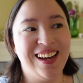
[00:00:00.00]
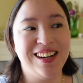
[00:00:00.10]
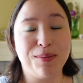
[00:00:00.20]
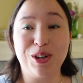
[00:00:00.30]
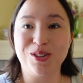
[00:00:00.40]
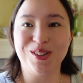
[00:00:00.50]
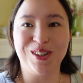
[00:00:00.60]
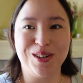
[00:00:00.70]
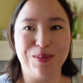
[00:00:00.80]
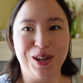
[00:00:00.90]
And I'm also
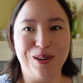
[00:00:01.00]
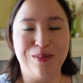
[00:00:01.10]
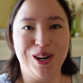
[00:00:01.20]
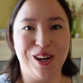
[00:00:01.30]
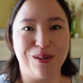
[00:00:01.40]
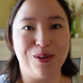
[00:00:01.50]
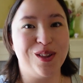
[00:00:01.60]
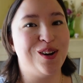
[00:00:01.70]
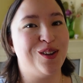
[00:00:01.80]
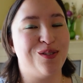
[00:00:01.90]
going to be meeting up with
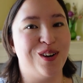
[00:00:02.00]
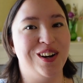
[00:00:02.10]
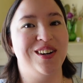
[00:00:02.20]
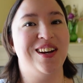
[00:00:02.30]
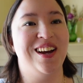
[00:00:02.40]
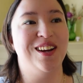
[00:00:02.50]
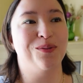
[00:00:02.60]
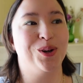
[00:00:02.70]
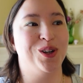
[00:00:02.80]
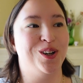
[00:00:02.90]
another friend
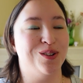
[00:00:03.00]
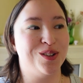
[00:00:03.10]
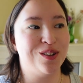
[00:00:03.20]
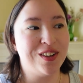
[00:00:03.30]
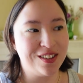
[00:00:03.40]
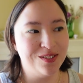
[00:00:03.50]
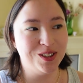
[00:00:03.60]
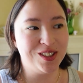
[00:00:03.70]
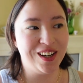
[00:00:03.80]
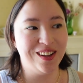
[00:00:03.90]
and we're going to go to the
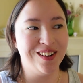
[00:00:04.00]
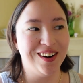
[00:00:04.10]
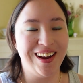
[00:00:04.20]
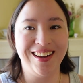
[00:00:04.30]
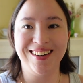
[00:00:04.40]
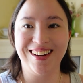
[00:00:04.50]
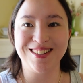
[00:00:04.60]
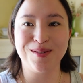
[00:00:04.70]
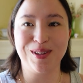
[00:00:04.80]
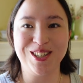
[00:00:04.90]
festival together and
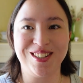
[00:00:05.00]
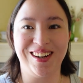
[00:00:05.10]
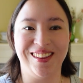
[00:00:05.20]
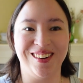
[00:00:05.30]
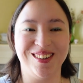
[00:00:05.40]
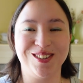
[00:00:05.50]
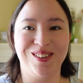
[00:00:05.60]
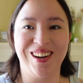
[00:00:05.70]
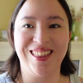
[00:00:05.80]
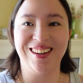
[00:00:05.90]
get some lunch together.
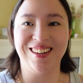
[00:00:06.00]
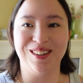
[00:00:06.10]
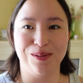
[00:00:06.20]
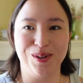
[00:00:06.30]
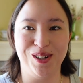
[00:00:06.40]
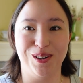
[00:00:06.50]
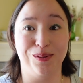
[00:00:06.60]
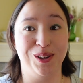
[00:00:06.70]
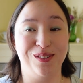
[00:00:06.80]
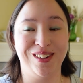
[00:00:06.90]
So I think it'll be a
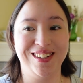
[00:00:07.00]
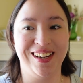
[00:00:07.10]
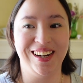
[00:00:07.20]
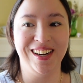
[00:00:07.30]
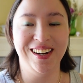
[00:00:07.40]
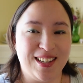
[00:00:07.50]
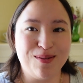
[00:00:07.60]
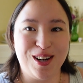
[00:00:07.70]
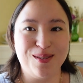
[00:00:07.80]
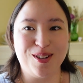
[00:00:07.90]
really fun day.
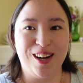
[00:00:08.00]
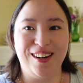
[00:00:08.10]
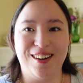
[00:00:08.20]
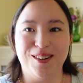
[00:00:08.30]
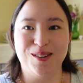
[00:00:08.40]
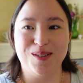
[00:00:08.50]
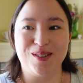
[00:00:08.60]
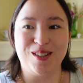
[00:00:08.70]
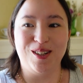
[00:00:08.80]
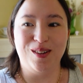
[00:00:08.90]
Sometimes I
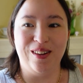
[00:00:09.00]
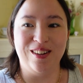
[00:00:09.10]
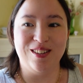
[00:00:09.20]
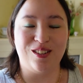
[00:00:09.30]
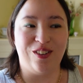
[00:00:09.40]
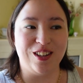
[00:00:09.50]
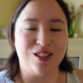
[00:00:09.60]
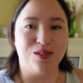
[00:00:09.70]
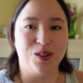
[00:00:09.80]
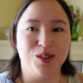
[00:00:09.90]
go to these
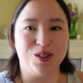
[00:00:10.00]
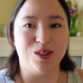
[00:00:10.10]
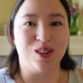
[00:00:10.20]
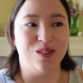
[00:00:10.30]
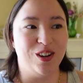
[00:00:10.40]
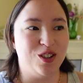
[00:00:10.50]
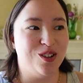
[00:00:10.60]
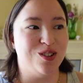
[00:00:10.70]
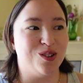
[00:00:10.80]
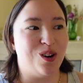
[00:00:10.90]
festivals or
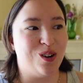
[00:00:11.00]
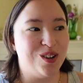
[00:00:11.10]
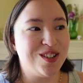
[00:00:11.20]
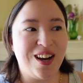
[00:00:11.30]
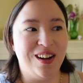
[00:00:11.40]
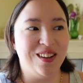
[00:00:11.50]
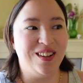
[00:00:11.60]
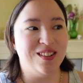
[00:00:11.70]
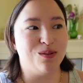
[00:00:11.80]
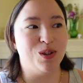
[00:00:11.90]
conventions or artist
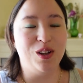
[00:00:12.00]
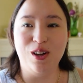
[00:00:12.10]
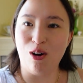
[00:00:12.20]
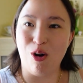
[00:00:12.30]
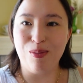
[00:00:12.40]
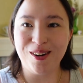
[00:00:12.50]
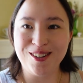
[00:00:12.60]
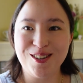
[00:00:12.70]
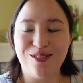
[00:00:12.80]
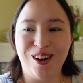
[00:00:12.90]
alleys really
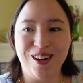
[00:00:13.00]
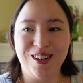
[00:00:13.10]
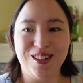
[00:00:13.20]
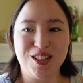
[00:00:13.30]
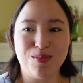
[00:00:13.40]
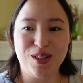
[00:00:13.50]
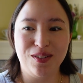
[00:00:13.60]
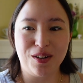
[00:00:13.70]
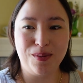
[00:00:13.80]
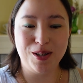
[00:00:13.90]
hoping to find a
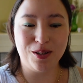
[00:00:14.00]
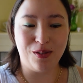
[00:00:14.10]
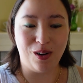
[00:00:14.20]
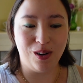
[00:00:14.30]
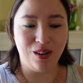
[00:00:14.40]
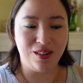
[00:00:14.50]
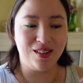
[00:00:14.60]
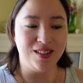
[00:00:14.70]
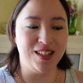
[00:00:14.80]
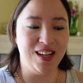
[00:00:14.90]
specific piece of art
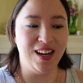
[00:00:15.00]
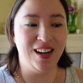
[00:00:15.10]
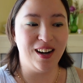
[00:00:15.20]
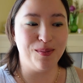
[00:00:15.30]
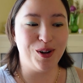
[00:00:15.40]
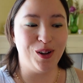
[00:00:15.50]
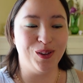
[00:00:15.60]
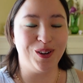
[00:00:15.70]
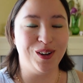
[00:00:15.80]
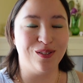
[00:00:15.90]
Today I'm not
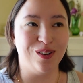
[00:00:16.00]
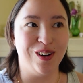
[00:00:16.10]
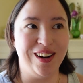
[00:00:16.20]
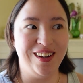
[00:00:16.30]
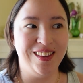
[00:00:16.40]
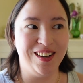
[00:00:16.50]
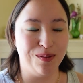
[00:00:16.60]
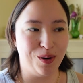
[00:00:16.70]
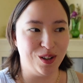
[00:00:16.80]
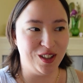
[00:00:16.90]
looking for anything
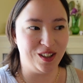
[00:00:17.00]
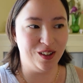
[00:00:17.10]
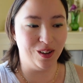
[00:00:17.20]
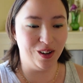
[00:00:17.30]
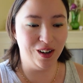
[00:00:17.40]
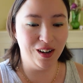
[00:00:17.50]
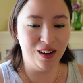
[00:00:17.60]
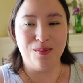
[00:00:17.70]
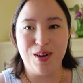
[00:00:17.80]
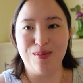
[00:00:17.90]
in particular.
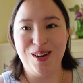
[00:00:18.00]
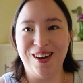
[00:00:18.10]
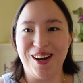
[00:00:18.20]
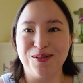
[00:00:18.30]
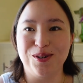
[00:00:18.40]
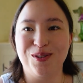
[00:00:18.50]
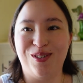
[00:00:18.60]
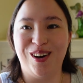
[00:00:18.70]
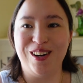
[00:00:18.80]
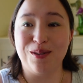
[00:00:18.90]
Maybe I will
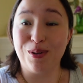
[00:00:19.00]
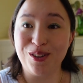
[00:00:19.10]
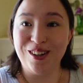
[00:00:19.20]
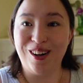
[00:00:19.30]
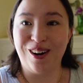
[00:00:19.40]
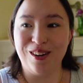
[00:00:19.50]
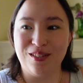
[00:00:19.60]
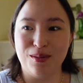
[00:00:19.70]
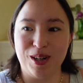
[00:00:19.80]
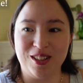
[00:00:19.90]
find a birthday
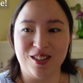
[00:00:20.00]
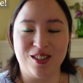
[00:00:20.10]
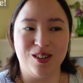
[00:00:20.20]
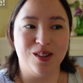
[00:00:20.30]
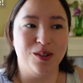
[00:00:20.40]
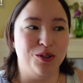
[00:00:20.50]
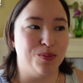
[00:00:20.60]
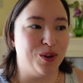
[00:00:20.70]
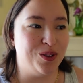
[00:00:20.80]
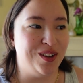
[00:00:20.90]
card for my sister whose
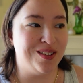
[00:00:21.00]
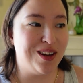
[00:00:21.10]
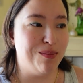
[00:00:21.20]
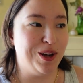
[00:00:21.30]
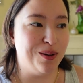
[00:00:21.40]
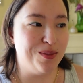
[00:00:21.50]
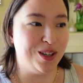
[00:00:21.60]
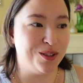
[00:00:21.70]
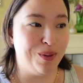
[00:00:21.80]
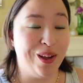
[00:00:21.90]
birthday is coming up
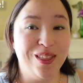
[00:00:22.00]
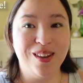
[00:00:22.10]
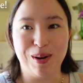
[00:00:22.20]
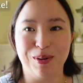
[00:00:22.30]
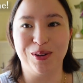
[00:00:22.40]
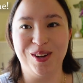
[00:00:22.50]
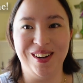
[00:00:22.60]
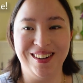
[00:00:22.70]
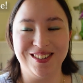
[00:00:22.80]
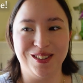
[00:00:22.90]
next month. My
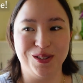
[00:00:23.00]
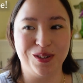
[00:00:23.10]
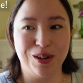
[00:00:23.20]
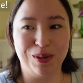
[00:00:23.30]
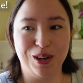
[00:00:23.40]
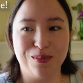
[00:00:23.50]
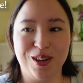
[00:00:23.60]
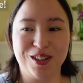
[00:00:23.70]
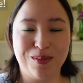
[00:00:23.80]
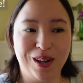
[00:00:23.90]
birthday is also coming up
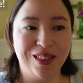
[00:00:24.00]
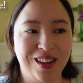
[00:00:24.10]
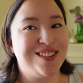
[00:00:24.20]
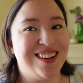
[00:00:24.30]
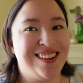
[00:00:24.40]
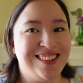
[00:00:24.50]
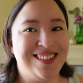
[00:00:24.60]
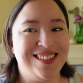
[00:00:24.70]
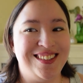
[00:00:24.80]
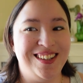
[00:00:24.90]
next month. Excited
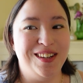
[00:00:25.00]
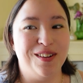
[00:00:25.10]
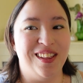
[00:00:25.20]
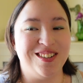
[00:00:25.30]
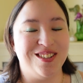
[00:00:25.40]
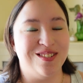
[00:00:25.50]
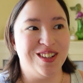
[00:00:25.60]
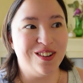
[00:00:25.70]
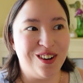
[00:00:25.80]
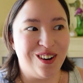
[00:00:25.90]
to see Legend of
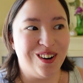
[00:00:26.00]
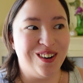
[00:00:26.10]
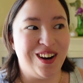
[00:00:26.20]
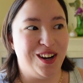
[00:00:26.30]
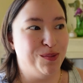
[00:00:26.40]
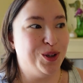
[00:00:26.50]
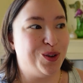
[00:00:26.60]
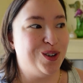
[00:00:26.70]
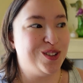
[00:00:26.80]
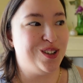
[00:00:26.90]
Zelda art, Animal
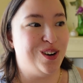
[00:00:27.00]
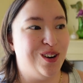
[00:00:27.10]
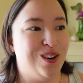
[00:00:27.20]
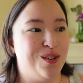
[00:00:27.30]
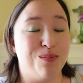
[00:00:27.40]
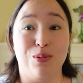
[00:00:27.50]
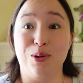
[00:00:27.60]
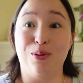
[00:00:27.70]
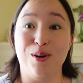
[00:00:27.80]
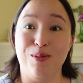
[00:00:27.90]
Crossing art,
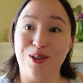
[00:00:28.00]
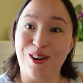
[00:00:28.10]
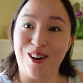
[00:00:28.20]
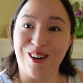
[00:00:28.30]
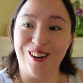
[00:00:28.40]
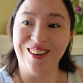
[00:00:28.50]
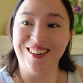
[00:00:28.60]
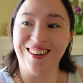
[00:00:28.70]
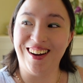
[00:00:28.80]
Pui Pui Molcar art.